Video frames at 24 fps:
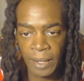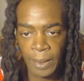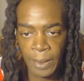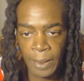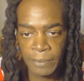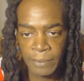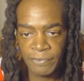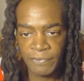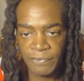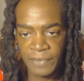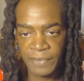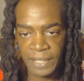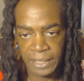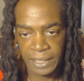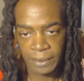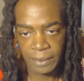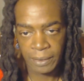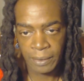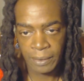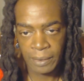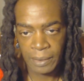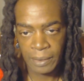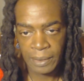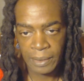of
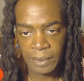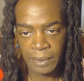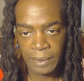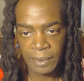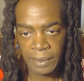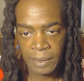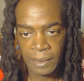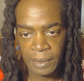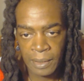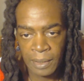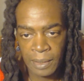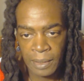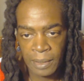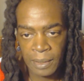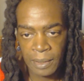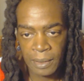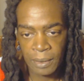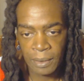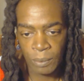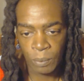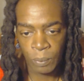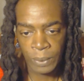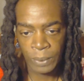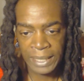fear.
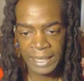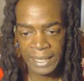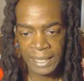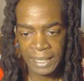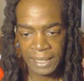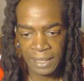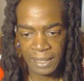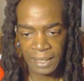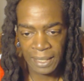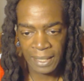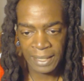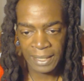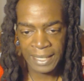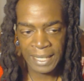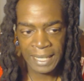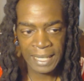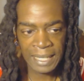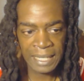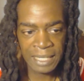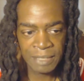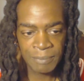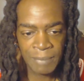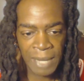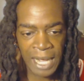We,
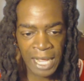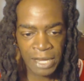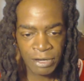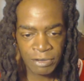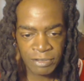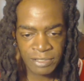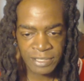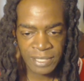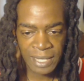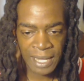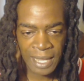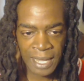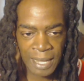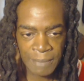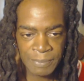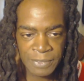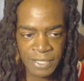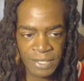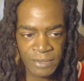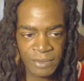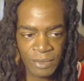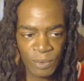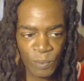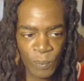again, in modern
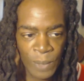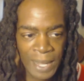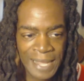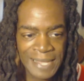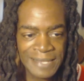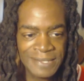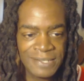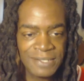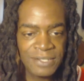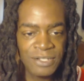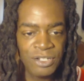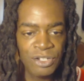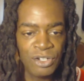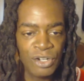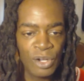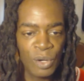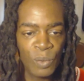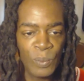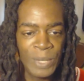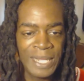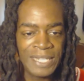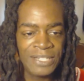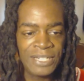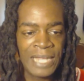times in the West, you
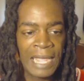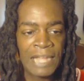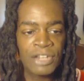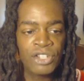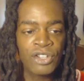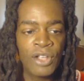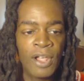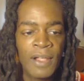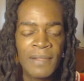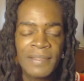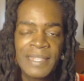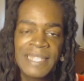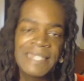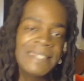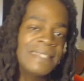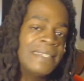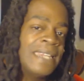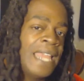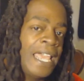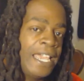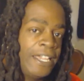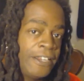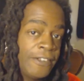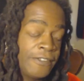know, we attach all
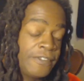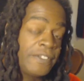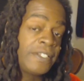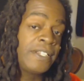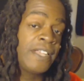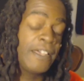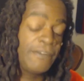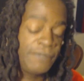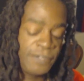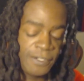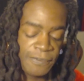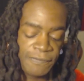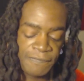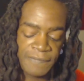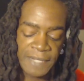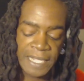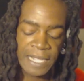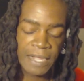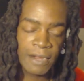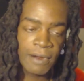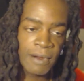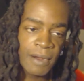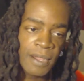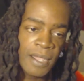this negative stuff to
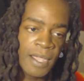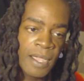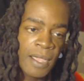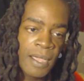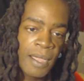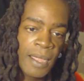fear.